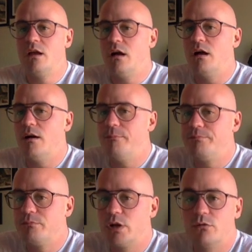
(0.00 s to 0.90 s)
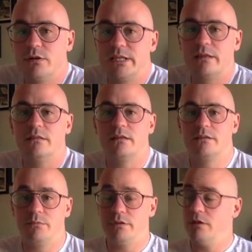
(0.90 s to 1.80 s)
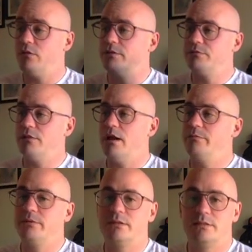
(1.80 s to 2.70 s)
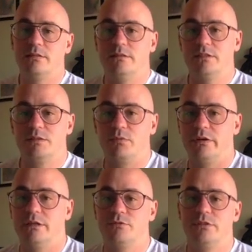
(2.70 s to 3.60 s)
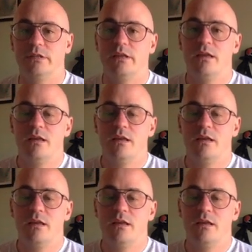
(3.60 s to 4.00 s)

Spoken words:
But I want to take it to some of the offensive linemen, because this is pretty interesting.